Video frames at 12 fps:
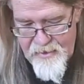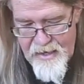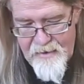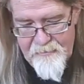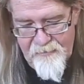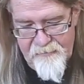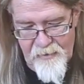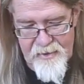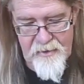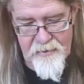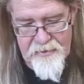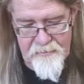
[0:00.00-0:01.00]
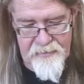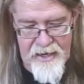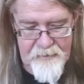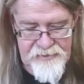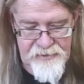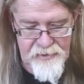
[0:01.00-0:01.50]
you have, before you order
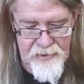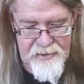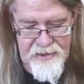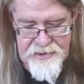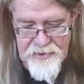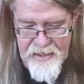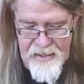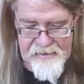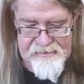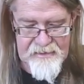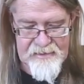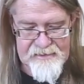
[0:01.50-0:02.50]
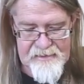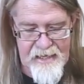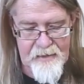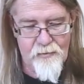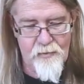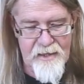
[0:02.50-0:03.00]
pipes, look at your heads and
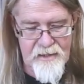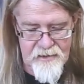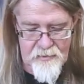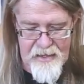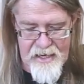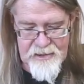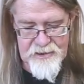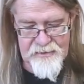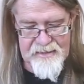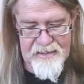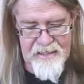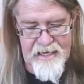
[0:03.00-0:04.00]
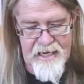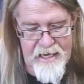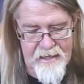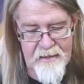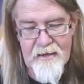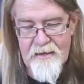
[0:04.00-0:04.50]
decide what you actually
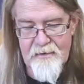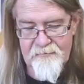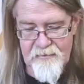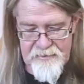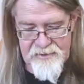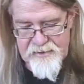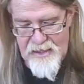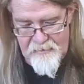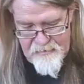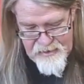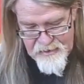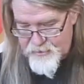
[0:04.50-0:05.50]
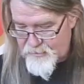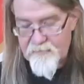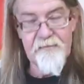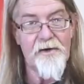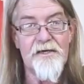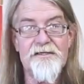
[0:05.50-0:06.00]
need from this combination
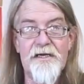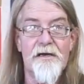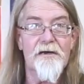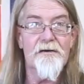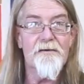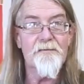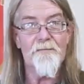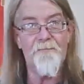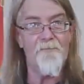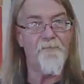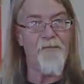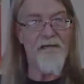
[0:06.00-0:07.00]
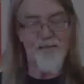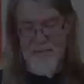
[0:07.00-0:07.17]
of parts here. Thanks.